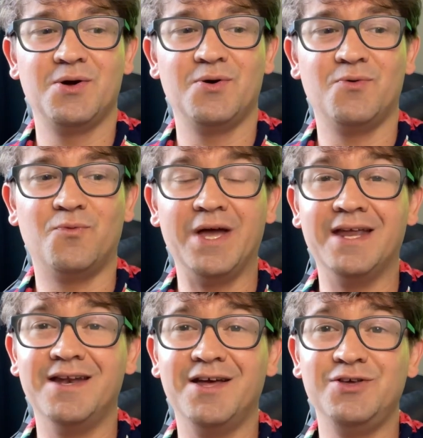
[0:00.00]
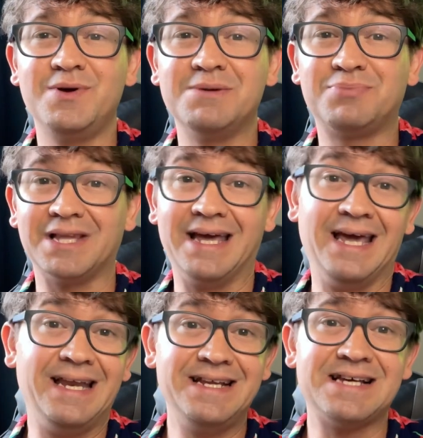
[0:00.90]
When you can play
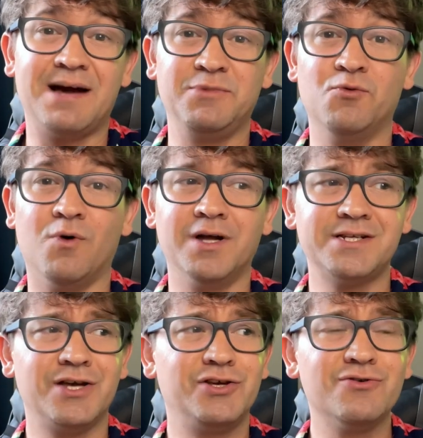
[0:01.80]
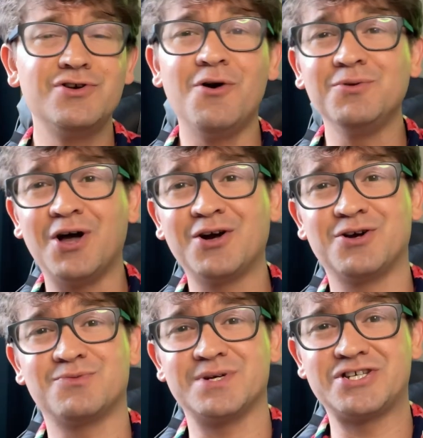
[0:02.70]
anytime you want, you're no
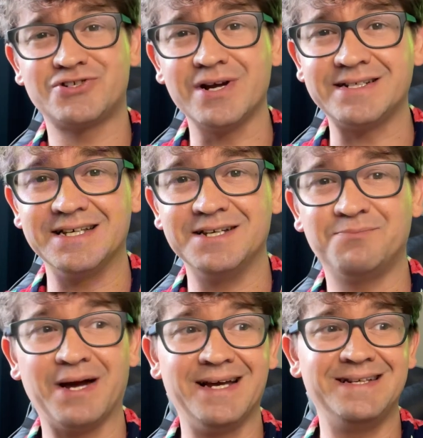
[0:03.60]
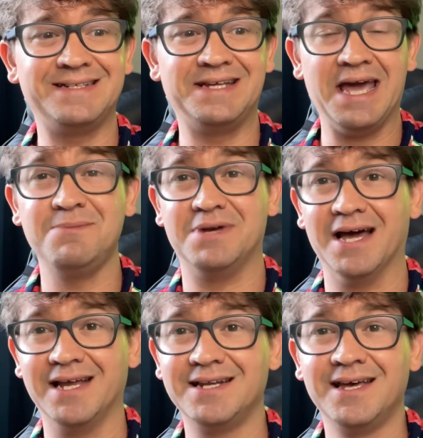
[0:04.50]
longer restricted by game
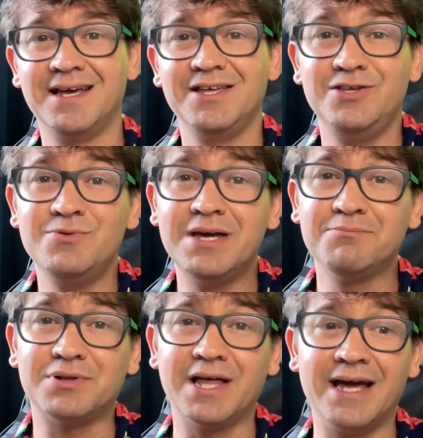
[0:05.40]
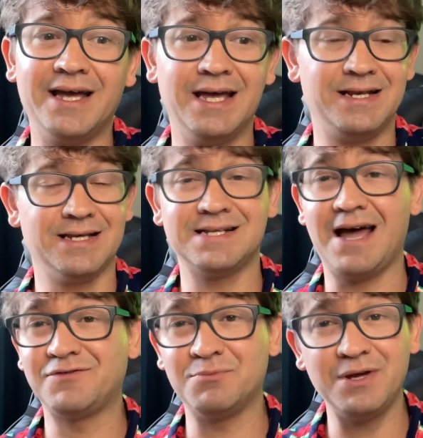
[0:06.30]
night. You can play, it doesn't
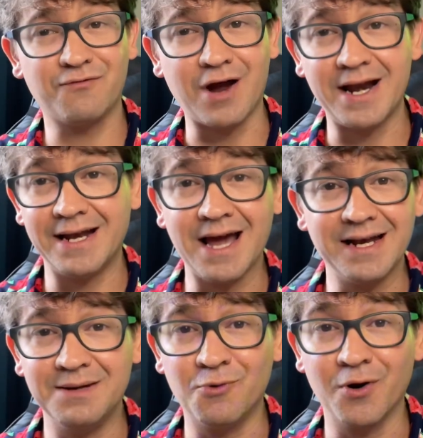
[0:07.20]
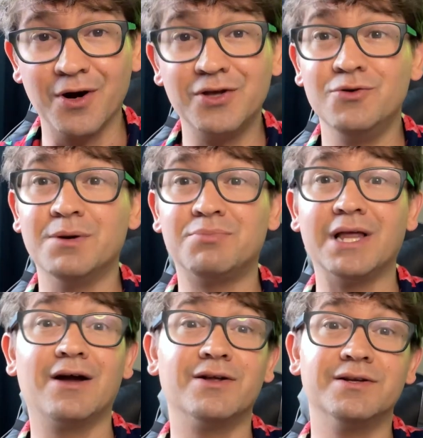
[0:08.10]
have to be Friday night anymore. You can
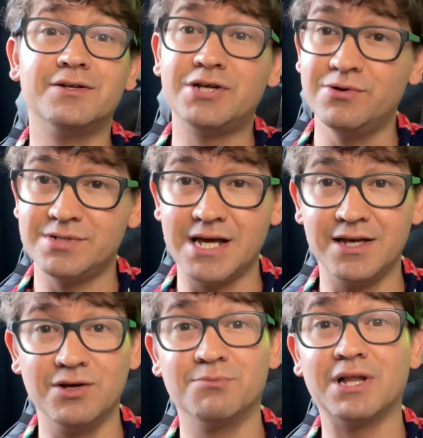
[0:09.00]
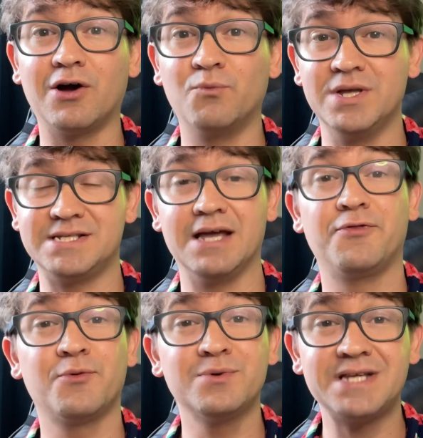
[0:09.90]
play on Tuesday. You can play on Wednesday
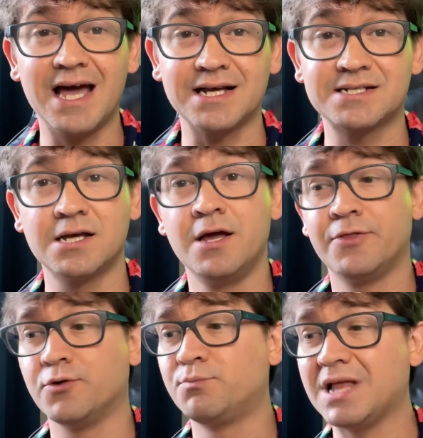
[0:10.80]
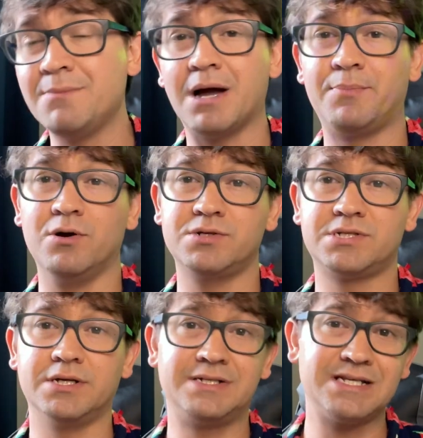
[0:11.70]
through text, through
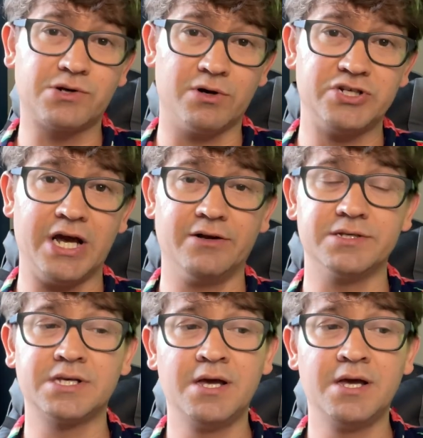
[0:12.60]
play-by-post, Discord channels.